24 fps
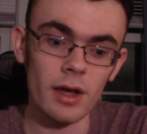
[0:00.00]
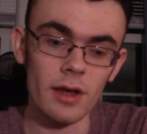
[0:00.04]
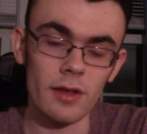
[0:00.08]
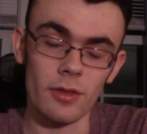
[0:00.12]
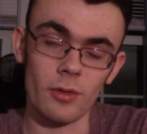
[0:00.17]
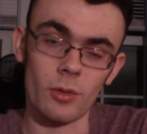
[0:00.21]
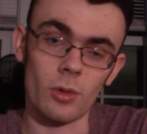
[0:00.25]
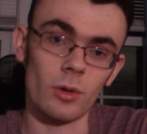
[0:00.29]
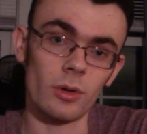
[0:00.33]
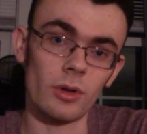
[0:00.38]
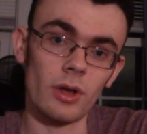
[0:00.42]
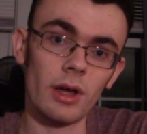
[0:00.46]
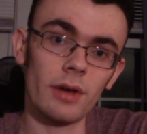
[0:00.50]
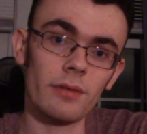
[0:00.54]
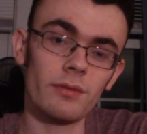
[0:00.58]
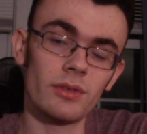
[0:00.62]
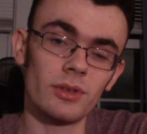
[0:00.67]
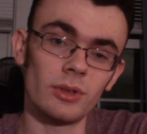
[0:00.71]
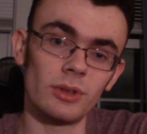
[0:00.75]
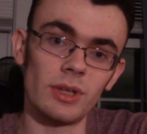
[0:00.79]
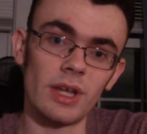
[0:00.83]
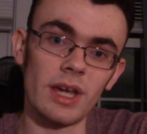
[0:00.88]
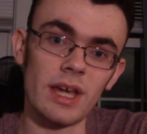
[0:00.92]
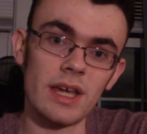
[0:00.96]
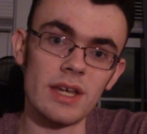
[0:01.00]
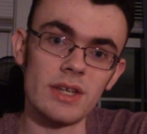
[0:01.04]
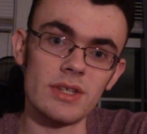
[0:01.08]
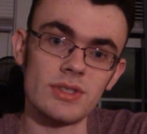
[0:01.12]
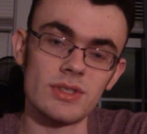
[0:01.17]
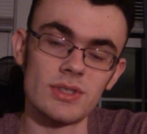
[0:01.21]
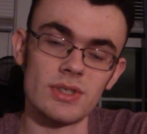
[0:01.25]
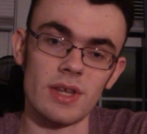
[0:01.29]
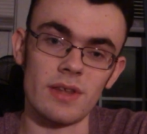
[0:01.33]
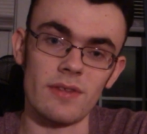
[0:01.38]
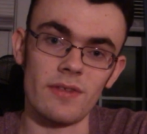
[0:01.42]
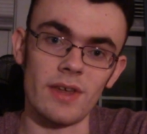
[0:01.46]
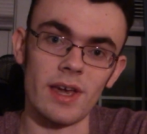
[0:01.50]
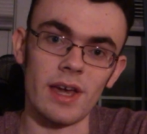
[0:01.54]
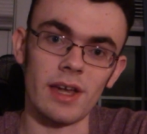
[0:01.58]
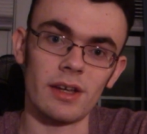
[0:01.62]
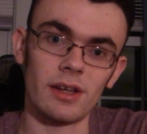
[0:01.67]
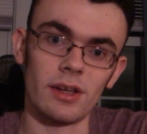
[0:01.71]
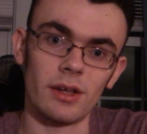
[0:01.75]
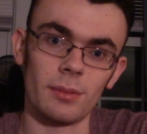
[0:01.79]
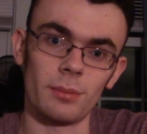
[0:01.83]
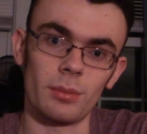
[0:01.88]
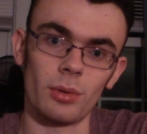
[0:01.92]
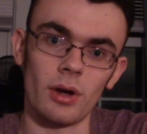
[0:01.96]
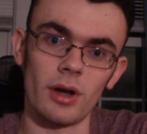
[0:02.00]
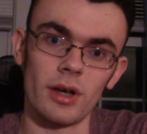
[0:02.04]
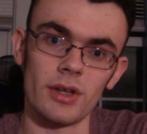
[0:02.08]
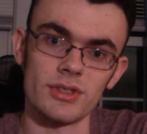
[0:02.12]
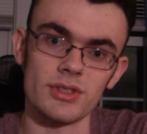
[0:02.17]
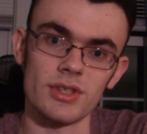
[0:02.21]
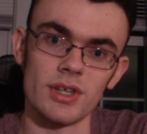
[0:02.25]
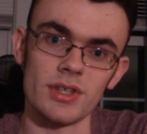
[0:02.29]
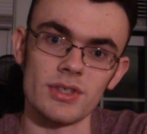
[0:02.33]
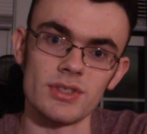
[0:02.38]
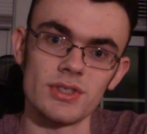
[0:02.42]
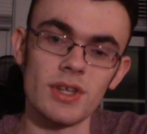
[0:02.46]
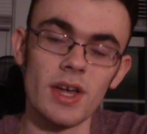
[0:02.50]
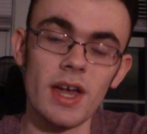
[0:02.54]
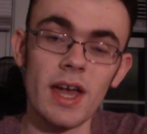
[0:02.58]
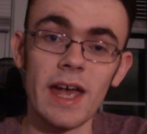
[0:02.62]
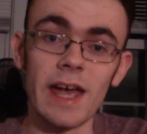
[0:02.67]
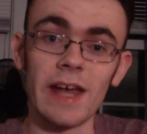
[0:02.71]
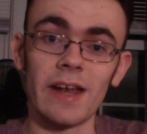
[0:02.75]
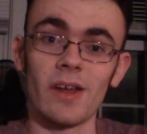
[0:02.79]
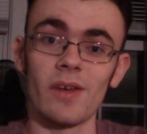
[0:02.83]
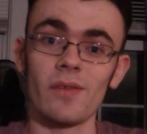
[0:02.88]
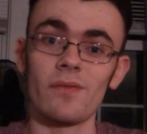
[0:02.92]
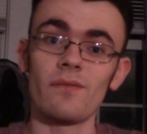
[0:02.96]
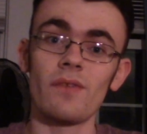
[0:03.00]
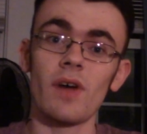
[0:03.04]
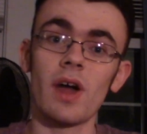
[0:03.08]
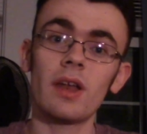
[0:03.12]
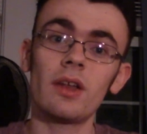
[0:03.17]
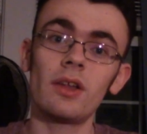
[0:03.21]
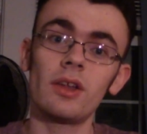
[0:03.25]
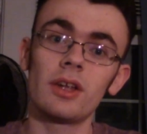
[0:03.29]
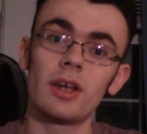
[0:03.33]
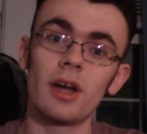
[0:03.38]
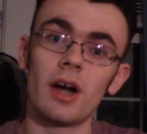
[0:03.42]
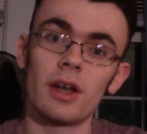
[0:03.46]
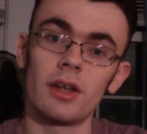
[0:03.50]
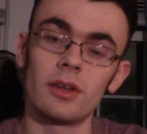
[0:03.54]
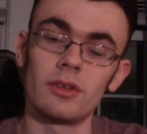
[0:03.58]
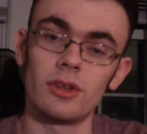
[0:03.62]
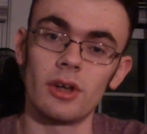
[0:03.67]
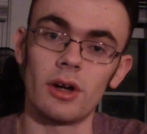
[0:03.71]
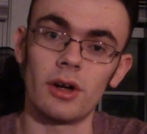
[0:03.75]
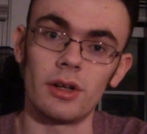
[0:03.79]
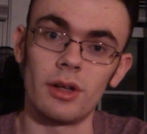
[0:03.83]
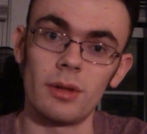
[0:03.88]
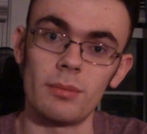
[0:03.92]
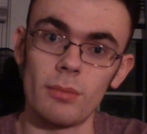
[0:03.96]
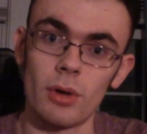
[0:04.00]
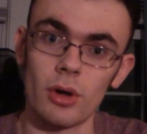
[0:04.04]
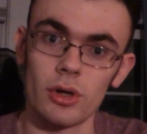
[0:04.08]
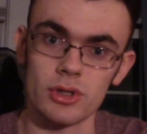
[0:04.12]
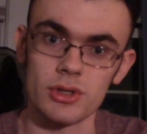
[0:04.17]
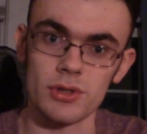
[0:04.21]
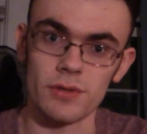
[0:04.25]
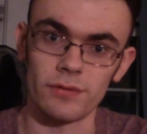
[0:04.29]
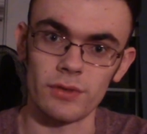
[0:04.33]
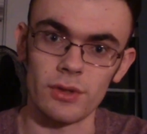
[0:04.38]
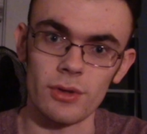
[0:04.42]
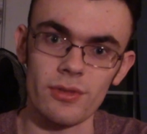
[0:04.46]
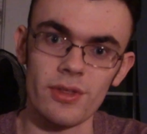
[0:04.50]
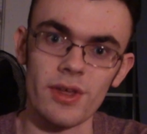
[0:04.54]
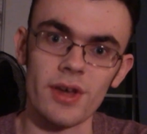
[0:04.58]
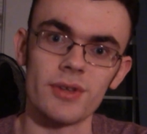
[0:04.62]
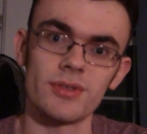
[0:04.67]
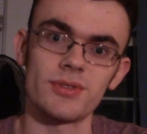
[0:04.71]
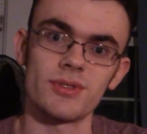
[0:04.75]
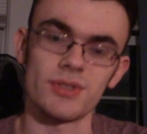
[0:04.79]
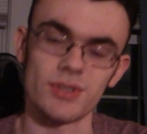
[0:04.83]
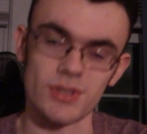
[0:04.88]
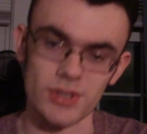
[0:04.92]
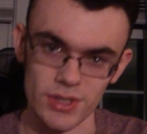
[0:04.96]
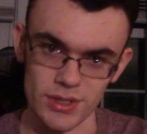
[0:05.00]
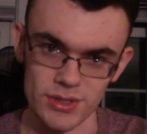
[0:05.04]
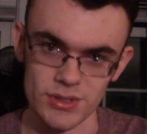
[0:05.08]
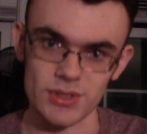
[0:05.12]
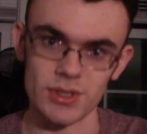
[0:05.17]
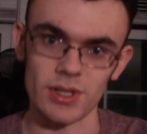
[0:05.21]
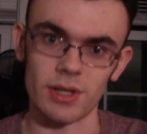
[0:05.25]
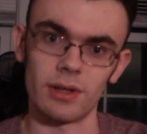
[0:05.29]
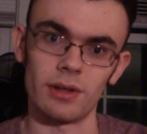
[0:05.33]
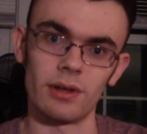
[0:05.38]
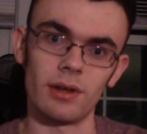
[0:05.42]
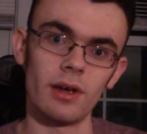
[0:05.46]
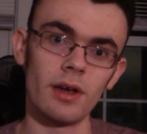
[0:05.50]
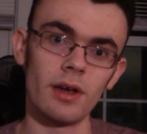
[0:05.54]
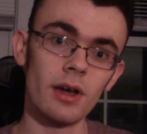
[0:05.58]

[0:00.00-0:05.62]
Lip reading: There were a lot of delays in the editing process, and I finally got it done in March of 2016.